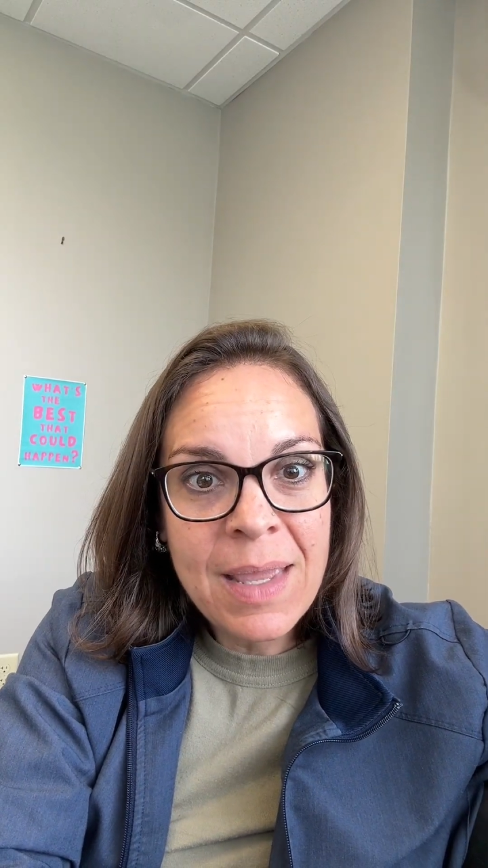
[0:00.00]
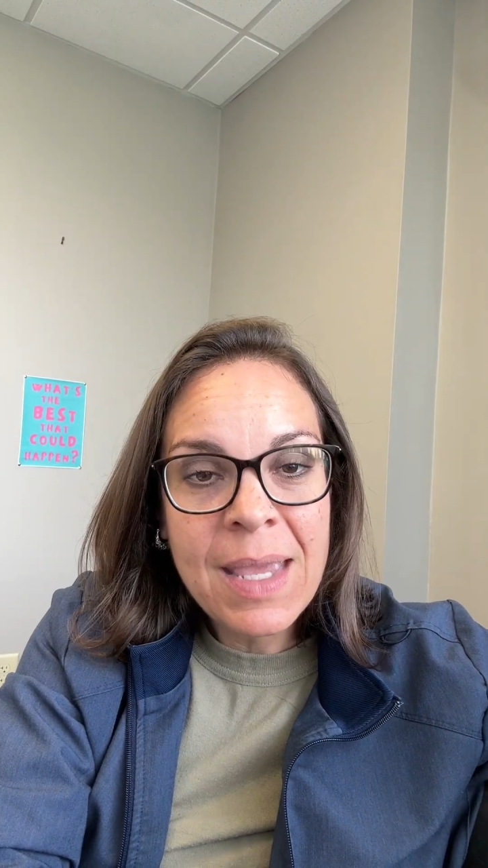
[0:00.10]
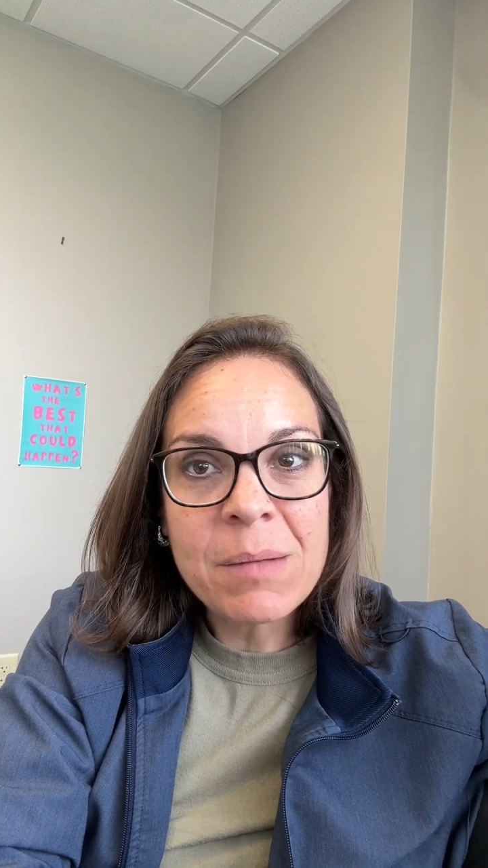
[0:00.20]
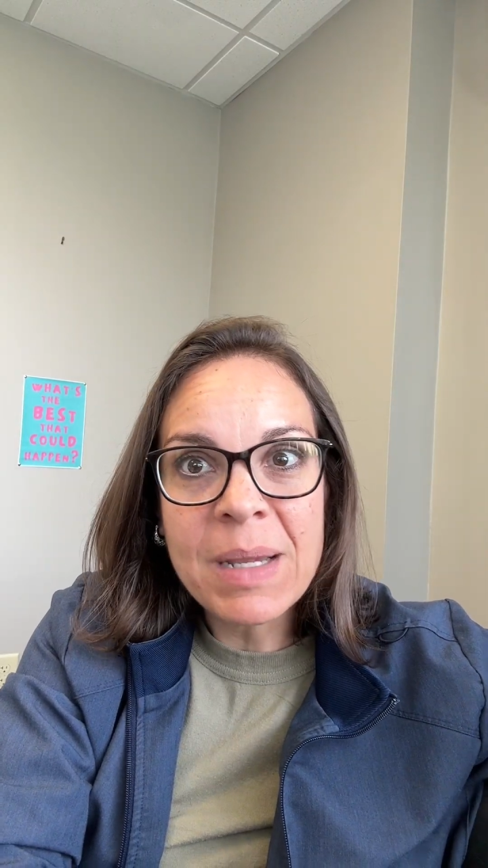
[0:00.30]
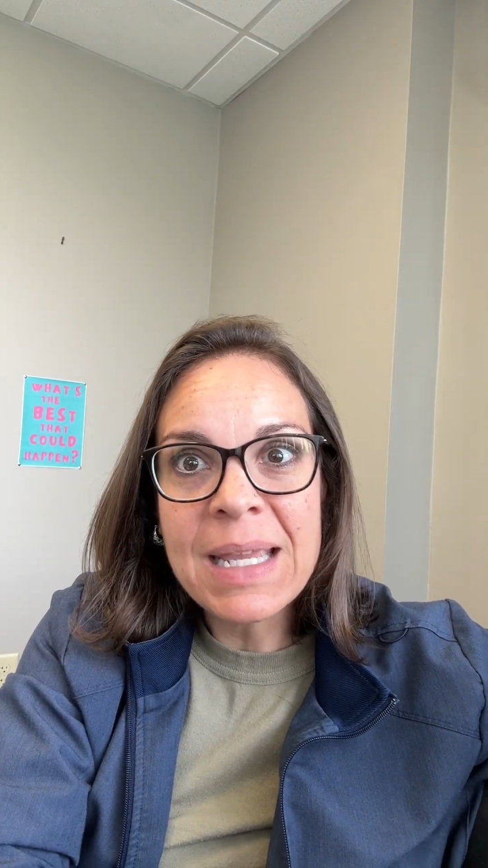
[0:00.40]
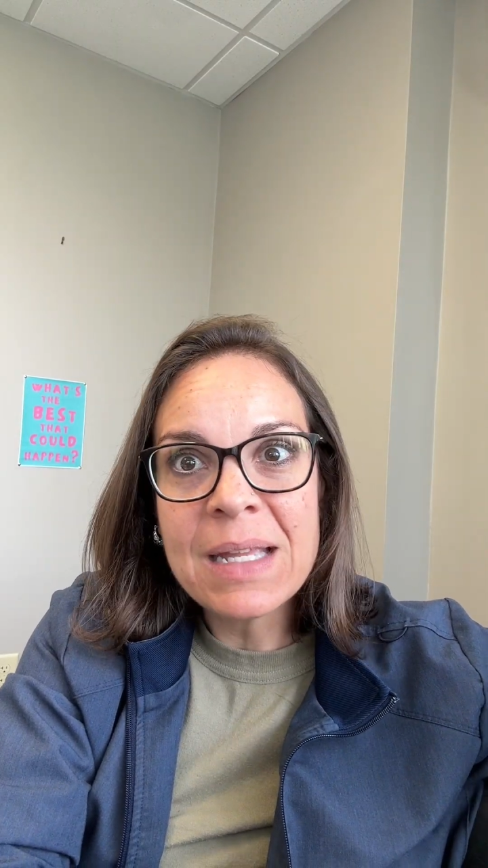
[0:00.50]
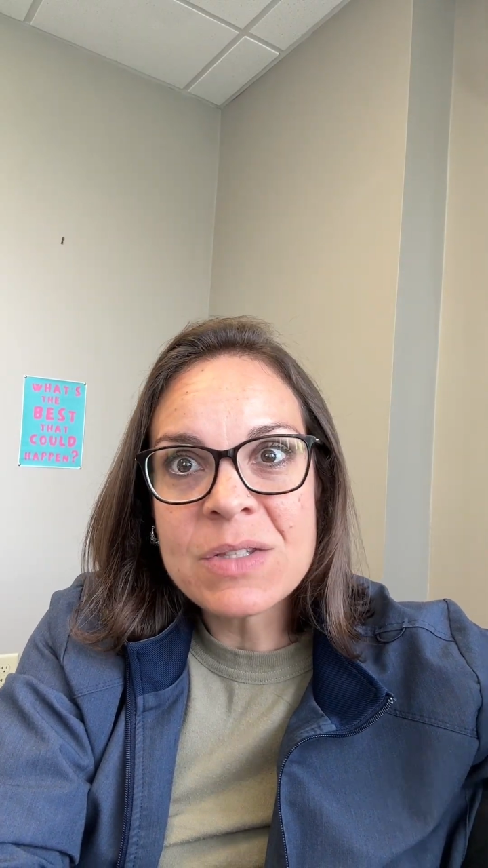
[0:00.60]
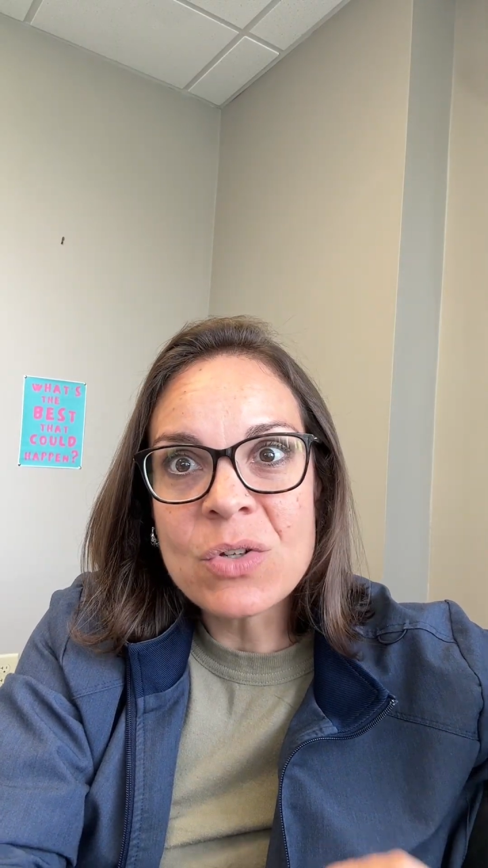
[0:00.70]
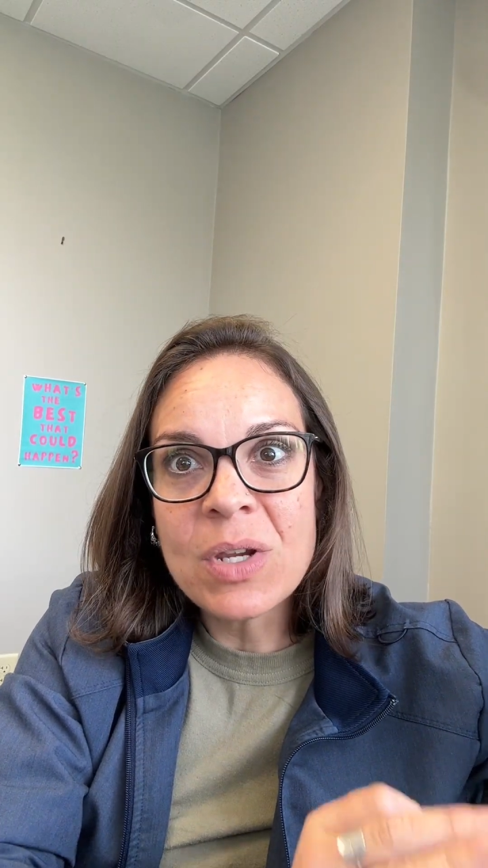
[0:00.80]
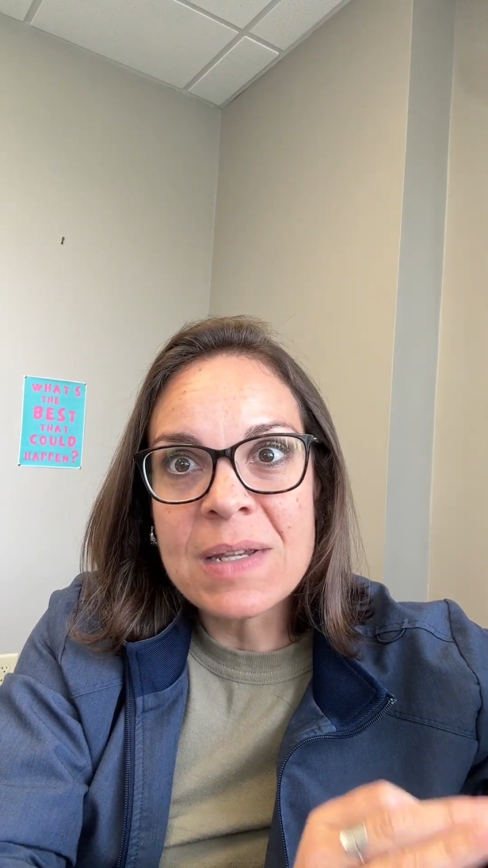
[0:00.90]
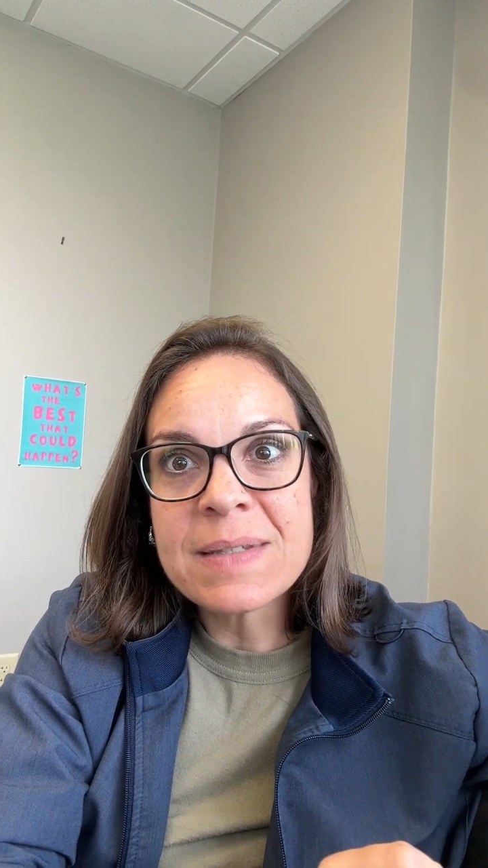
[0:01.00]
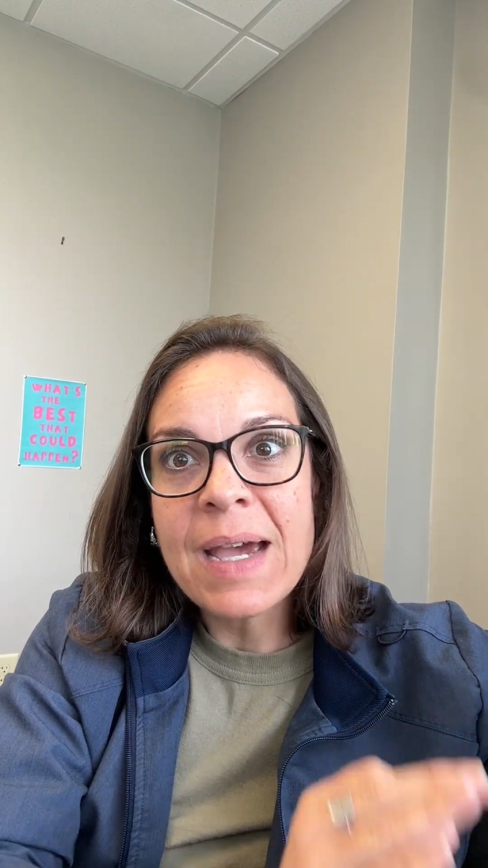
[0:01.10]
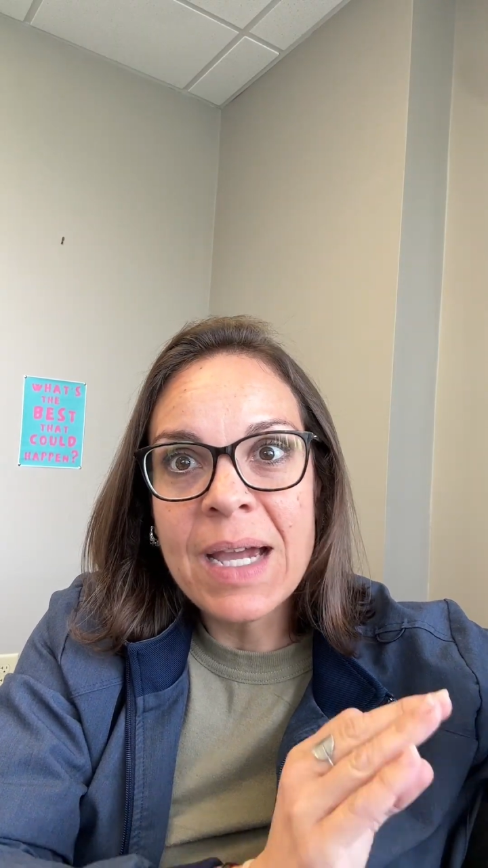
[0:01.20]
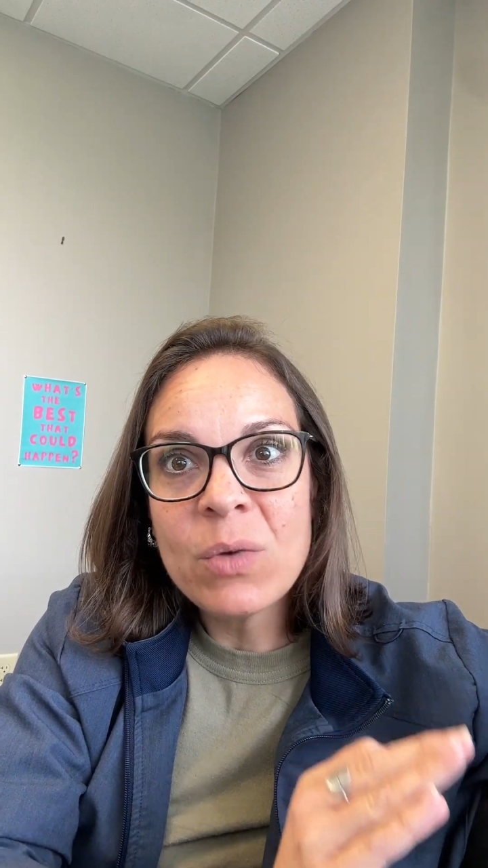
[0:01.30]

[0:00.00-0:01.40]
And my answer is I